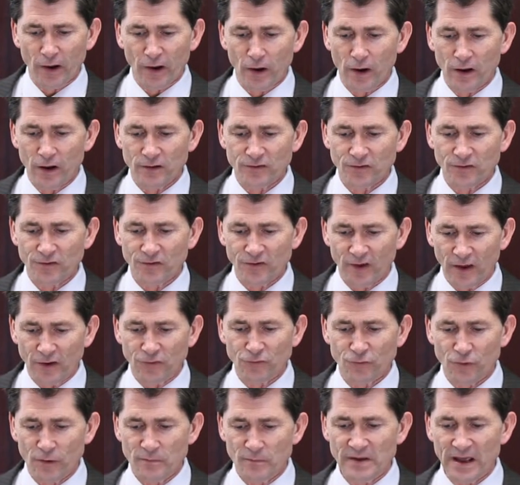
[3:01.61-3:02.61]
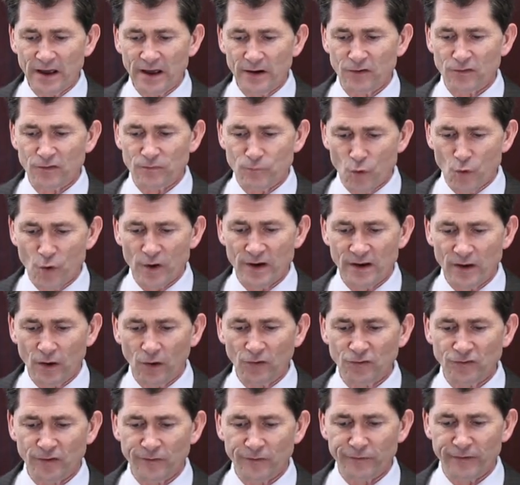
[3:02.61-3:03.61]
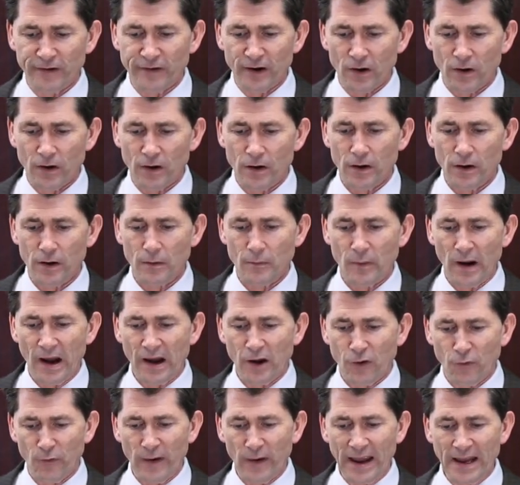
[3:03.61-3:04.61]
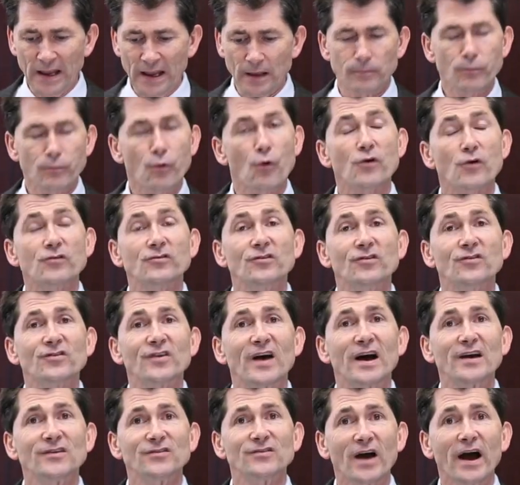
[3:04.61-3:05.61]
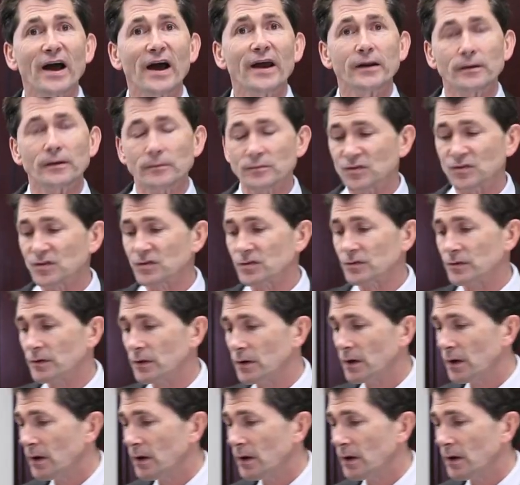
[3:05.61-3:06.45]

conscious and trimmed down its more indulgent fare by creating portion size items.